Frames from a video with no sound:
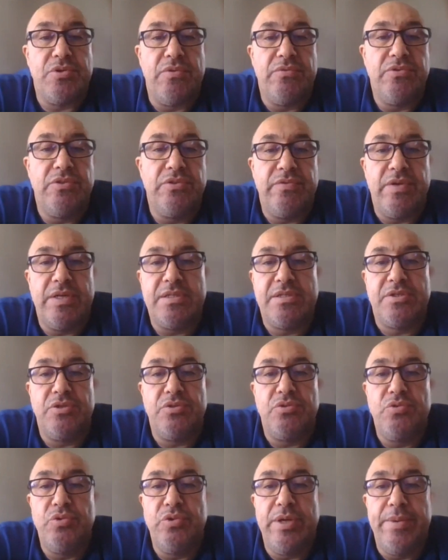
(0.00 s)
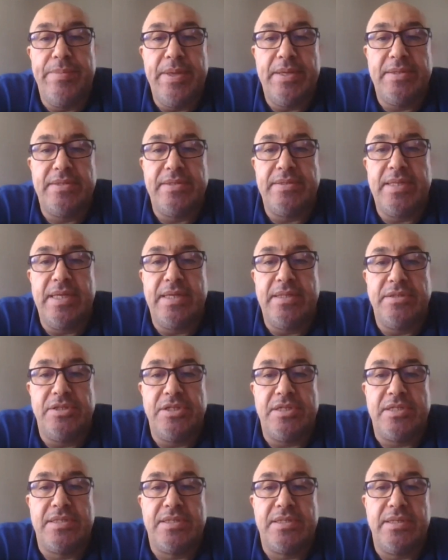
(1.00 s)
owner wants to do a better than
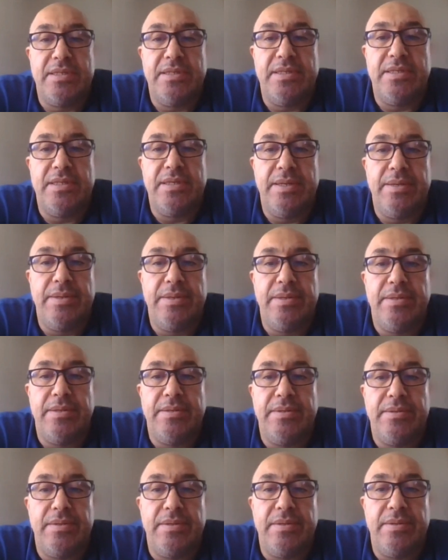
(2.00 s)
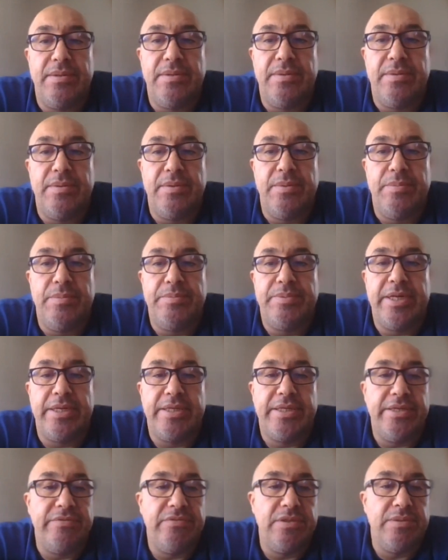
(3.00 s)
just
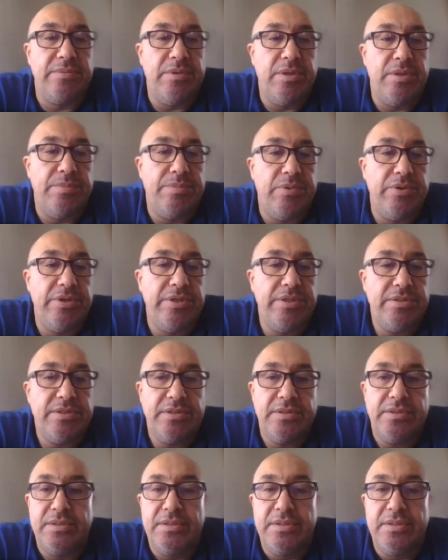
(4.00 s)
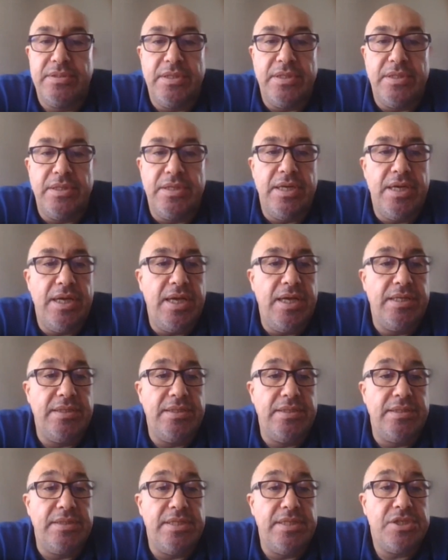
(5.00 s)
break-even point.
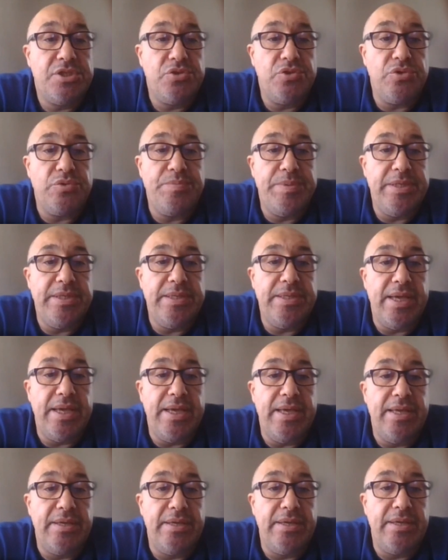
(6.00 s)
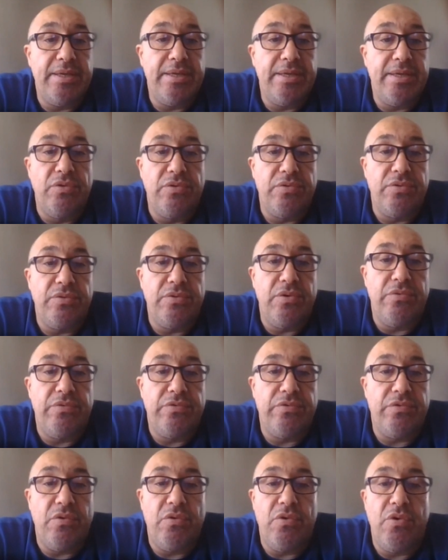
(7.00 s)
And this should be a goal
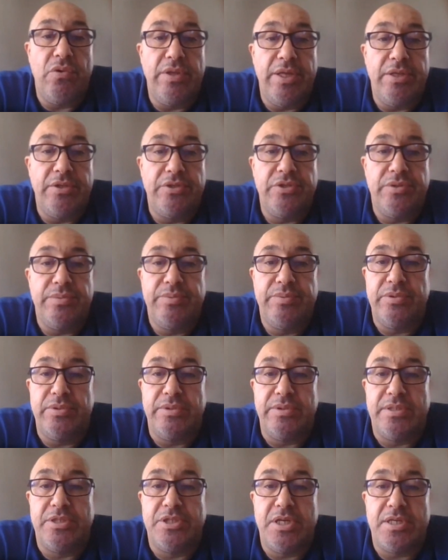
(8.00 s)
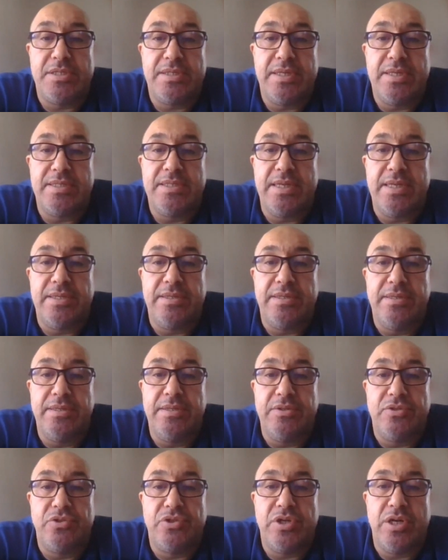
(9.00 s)
of all entrepreneurs, just as
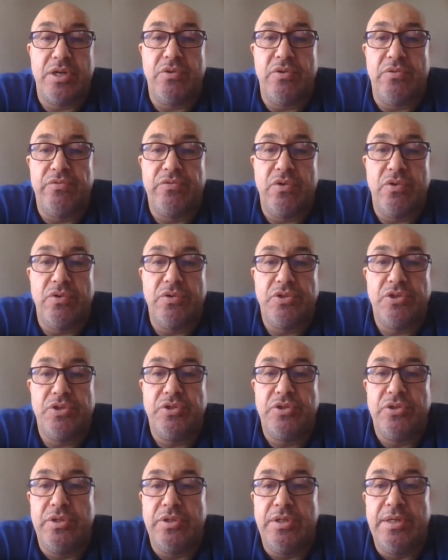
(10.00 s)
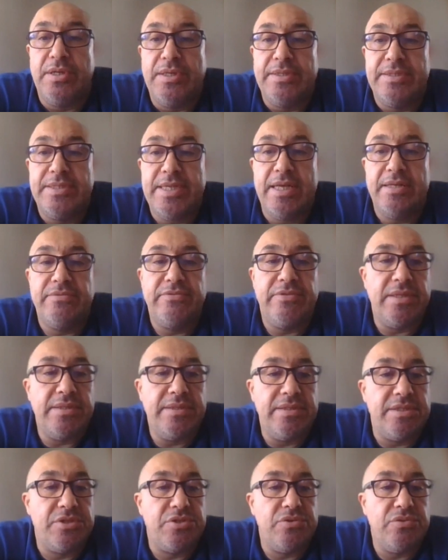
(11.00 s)
a track of coach tell
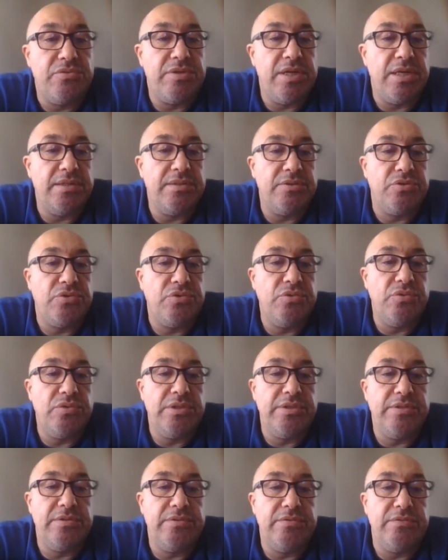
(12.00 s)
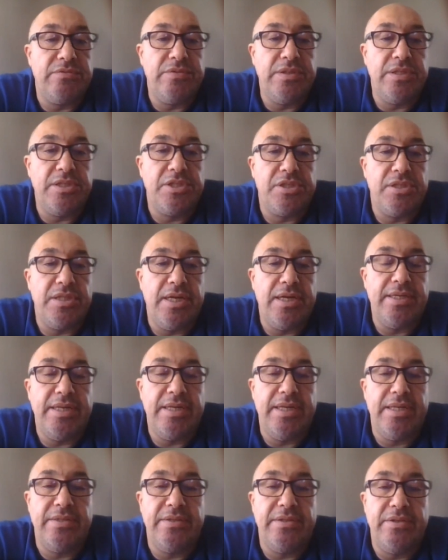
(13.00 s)
runners to run through the finish
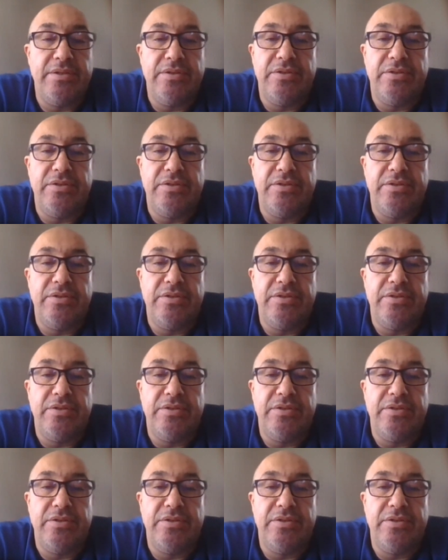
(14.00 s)
line, and